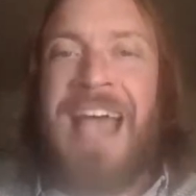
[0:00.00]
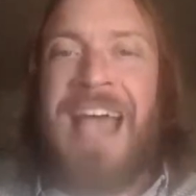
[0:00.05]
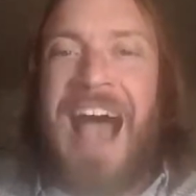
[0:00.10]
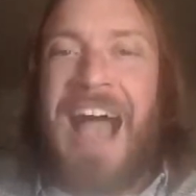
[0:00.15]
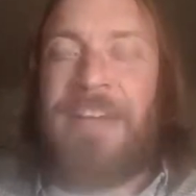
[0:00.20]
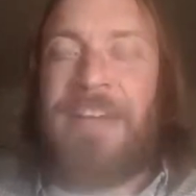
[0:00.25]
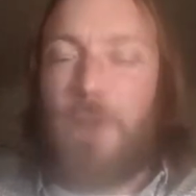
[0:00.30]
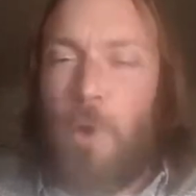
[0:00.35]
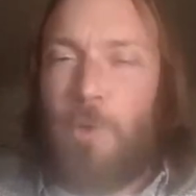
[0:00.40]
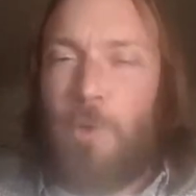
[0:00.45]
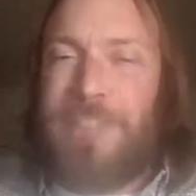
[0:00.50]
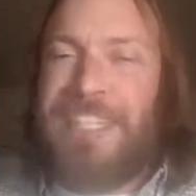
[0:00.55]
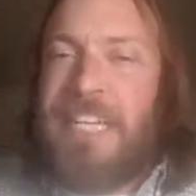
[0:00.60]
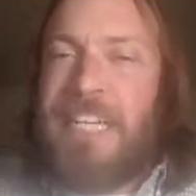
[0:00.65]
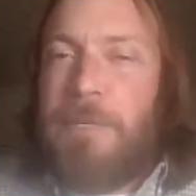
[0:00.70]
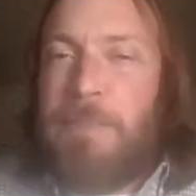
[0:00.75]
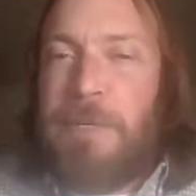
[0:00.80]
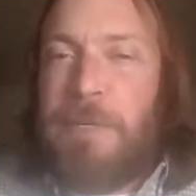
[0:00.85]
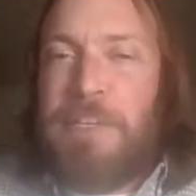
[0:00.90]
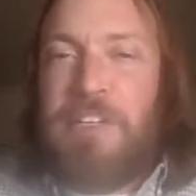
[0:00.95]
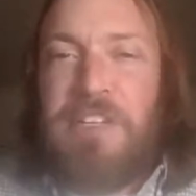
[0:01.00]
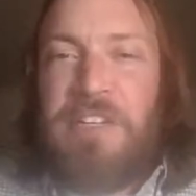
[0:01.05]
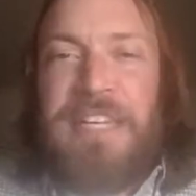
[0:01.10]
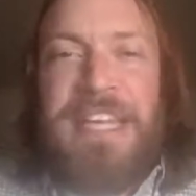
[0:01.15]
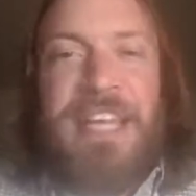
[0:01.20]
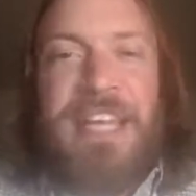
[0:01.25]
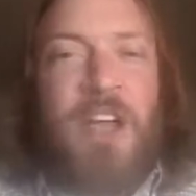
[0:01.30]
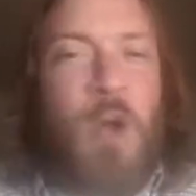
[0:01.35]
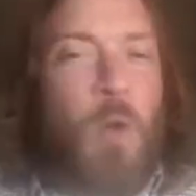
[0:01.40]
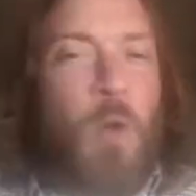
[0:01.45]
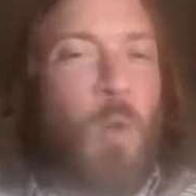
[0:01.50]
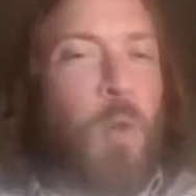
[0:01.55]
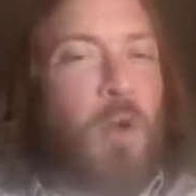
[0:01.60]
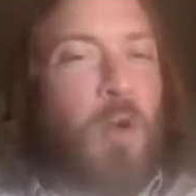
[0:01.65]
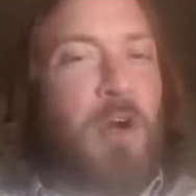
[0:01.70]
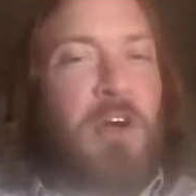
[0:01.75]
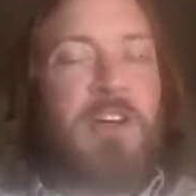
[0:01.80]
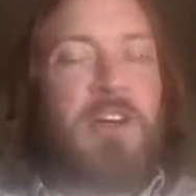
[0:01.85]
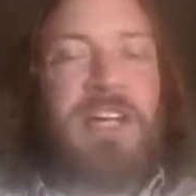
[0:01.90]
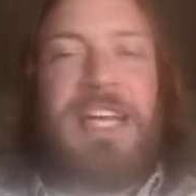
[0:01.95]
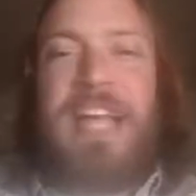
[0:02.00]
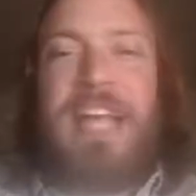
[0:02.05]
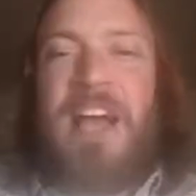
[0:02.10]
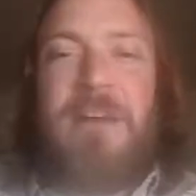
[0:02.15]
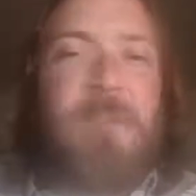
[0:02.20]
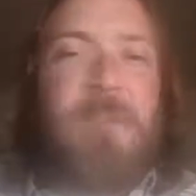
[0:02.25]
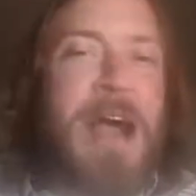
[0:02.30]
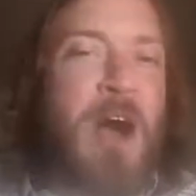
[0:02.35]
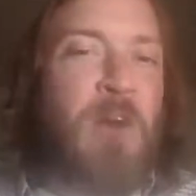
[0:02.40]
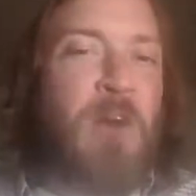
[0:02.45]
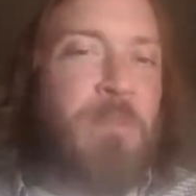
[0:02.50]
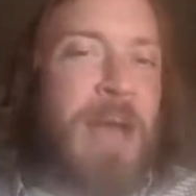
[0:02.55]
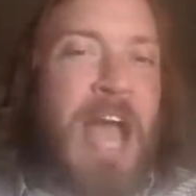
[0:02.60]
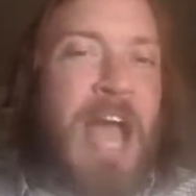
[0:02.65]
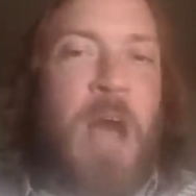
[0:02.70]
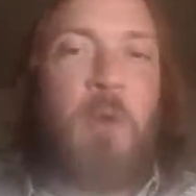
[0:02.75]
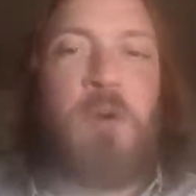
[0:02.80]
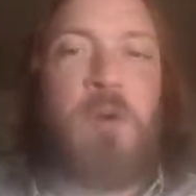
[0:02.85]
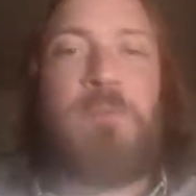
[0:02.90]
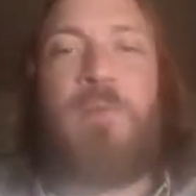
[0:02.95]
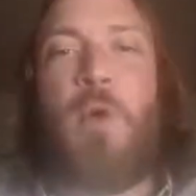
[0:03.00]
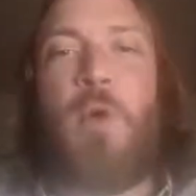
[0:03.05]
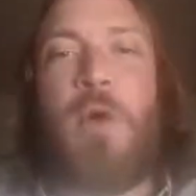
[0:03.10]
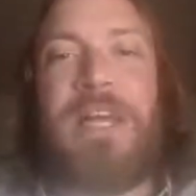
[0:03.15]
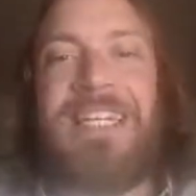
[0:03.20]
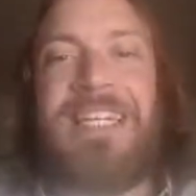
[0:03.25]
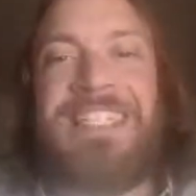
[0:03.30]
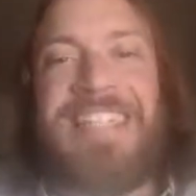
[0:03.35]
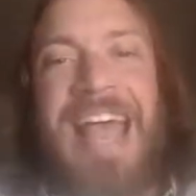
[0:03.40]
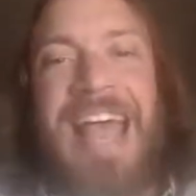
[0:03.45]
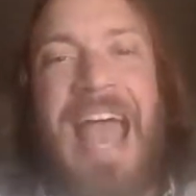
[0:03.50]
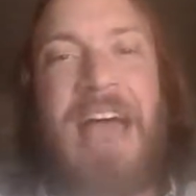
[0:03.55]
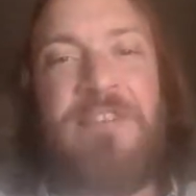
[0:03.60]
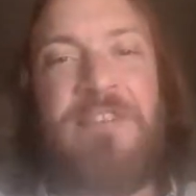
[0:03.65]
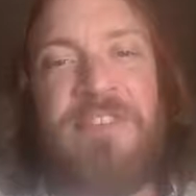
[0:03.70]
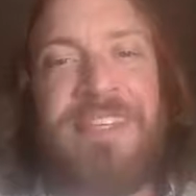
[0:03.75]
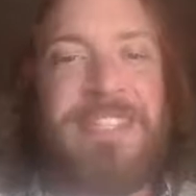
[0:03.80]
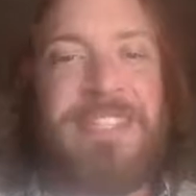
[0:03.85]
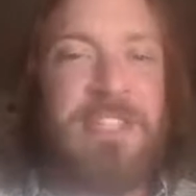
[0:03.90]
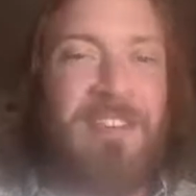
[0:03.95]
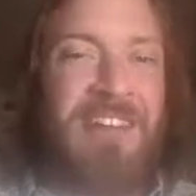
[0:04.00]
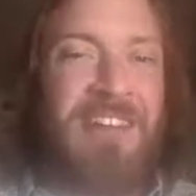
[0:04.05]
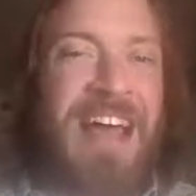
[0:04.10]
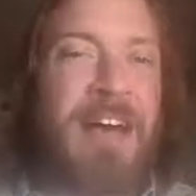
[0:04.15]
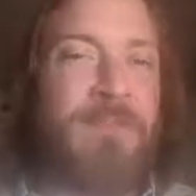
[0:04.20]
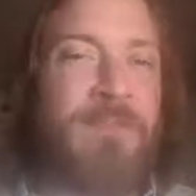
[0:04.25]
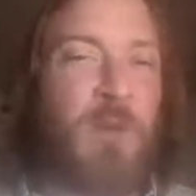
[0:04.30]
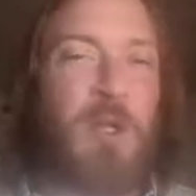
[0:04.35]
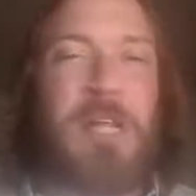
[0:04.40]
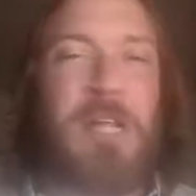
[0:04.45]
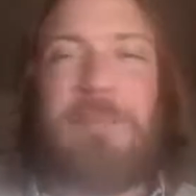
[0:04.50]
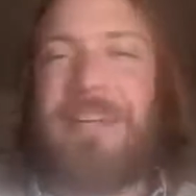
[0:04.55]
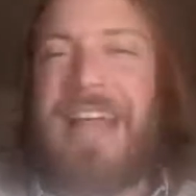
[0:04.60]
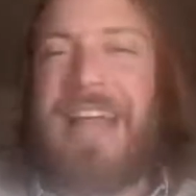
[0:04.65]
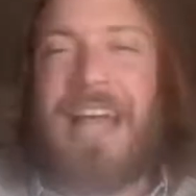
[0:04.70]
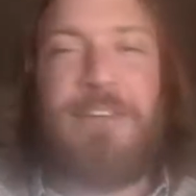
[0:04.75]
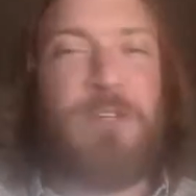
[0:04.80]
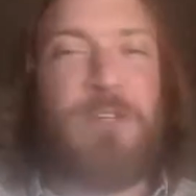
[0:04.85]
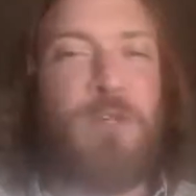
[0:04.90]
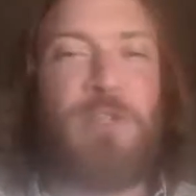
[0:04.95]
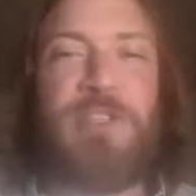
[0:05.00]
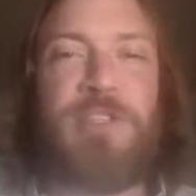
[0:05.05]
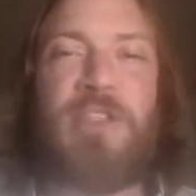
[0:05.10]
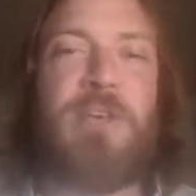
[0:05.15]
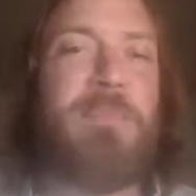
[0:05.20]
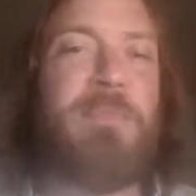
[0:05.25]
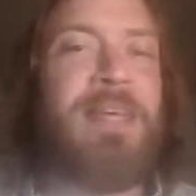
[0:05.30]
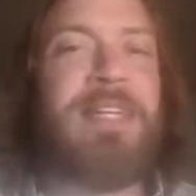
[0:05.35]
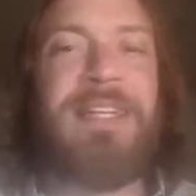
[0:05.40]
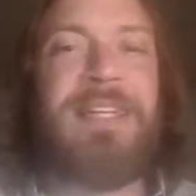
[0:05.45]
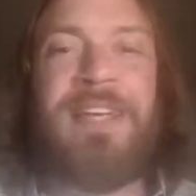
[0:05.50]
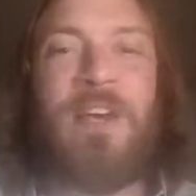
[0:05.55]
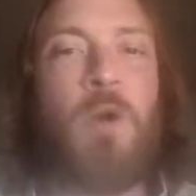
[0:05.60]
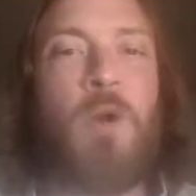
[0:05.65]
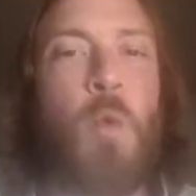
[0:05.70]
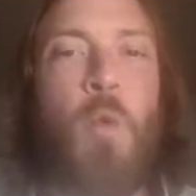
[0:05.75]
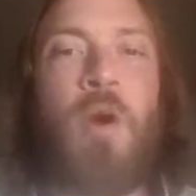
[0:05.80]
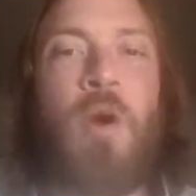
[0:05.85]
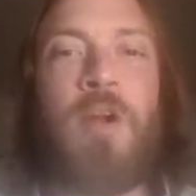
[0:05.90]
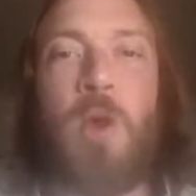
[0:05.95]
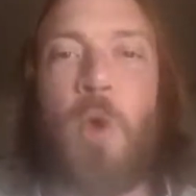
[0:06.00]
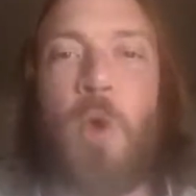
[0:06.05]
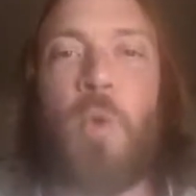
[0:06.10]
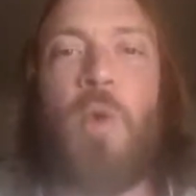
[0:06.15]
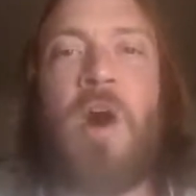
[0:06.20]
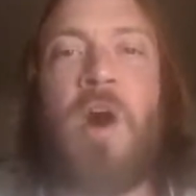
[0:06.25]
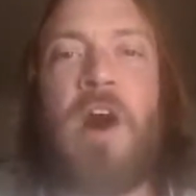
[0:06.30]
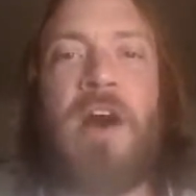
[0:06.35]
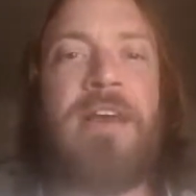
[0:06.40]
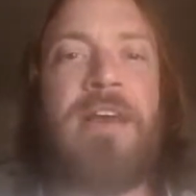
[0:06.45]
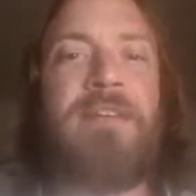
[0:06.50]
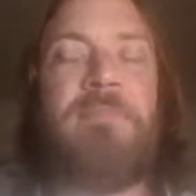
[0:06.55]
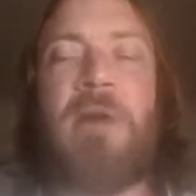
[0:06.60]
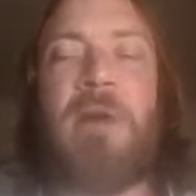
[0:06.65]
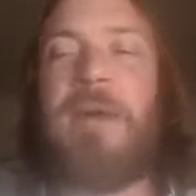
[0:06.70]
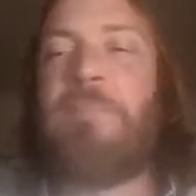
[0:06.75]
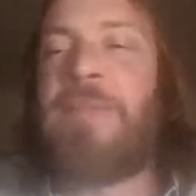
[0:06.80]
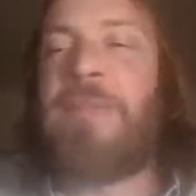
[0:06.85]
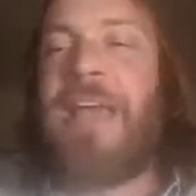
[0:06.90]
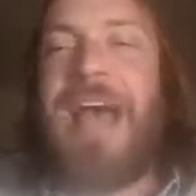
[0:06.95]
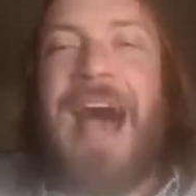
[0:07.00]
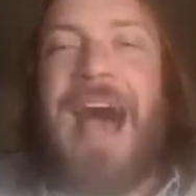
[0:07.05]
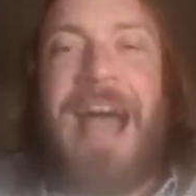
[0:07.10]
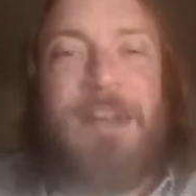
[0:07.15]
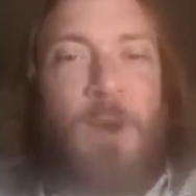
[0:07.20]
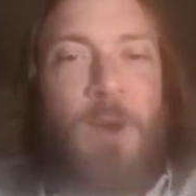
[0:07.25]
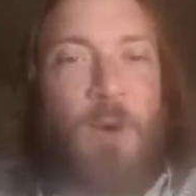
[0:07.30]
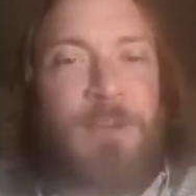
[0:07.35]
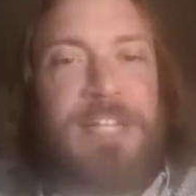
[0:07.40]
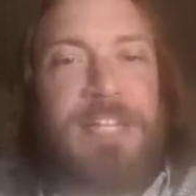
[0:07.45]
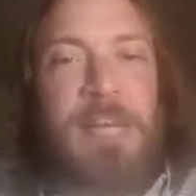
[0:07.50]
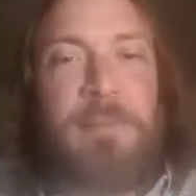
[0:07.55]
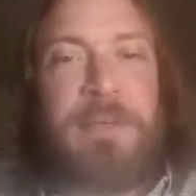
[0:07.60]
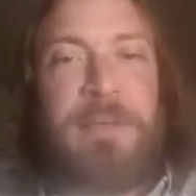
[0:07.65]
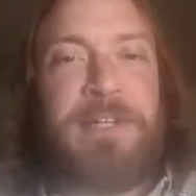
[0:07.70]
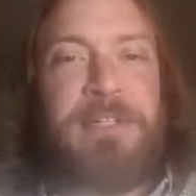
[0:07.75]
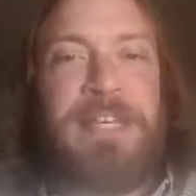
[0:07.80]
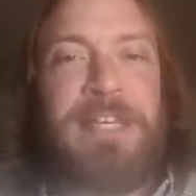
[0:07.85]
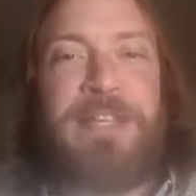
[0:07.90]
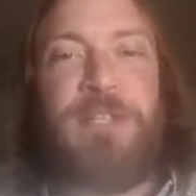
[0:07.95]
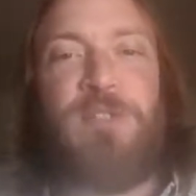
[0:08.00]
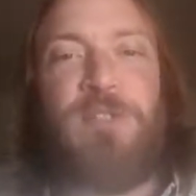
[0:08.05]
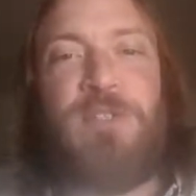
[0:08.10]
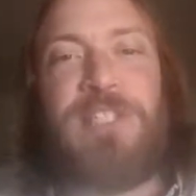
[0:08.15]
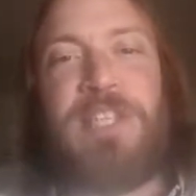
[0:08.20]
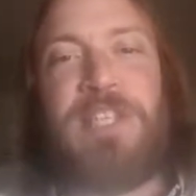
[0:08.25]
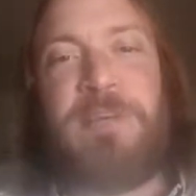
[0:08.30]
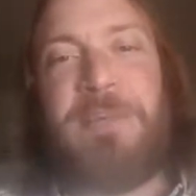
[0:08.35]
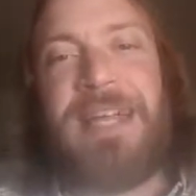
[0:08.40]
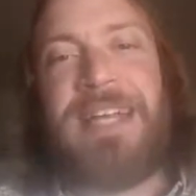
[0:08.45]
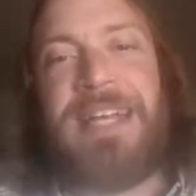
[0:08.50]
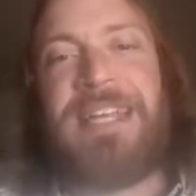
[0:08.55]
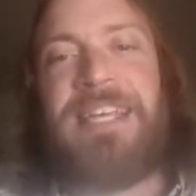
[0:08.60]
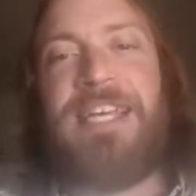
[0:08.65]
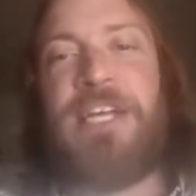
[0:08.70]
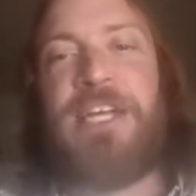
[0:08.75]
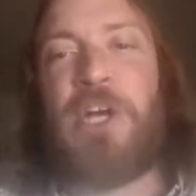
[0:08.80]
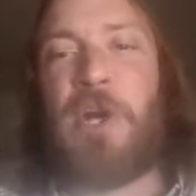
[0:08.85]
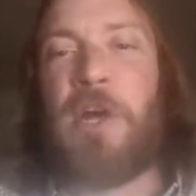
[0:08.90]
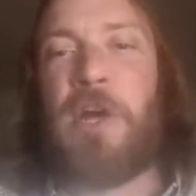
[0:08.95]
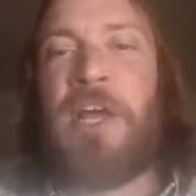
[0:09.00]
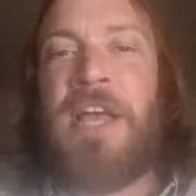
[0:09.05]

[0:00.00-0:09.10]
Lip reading: I don't typically worry about PowerPoints at this level. I mean, I use them in 101, but I don't typically use them in here.